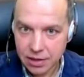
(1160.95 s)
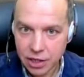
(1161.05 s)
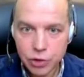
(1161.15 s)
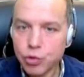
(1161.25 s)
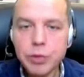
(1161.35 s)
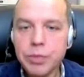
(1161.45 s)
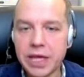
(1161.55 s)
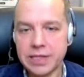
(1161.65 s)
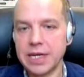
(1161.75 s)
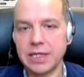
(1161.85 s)
it won't be a
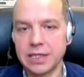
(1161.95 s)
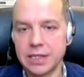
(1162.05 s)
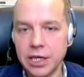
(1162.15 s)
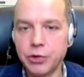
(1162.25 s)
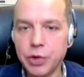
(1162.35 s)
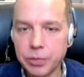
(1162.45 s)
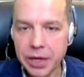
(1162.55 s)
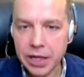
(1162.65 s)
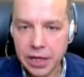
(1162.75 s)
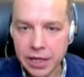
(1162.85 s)
success. It will
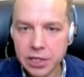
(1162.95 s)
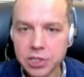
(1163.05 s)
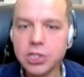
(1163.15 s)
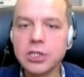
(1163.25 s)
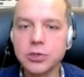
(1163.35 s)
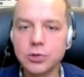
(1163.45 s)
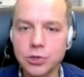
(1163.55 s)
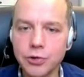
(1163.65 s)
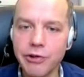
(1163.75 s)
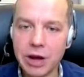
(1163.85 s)
be a, an additional source
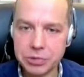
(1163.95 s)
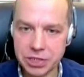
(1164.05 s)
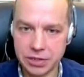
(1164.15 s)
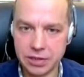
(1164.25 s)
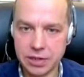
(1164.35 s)
of corruption.